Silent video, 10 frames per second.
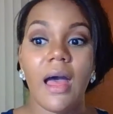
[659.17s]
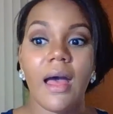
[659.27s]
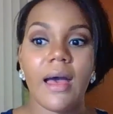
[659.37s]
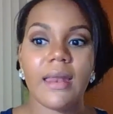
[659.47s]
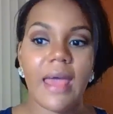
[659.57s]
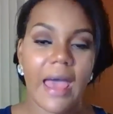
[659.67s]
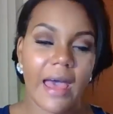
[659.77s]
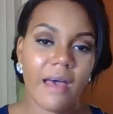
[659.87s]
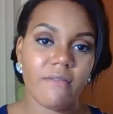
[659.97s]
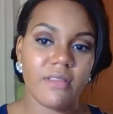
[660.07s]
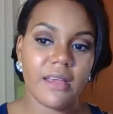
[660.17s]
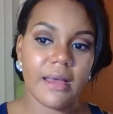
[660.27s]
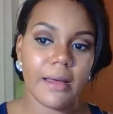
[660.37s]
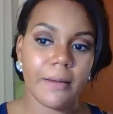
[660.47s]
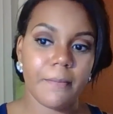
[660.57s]
I'd have
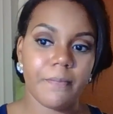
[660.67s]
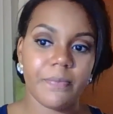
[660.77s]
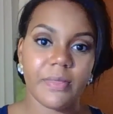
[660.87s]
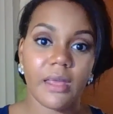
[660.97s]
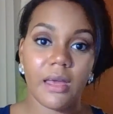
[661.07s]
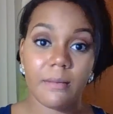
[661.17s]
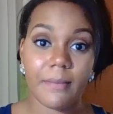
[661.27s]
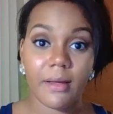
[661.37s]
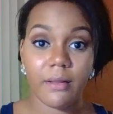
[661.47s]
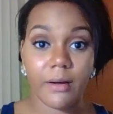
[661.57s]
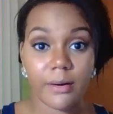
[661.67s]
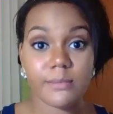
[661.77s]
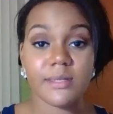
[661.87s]
I had my alarm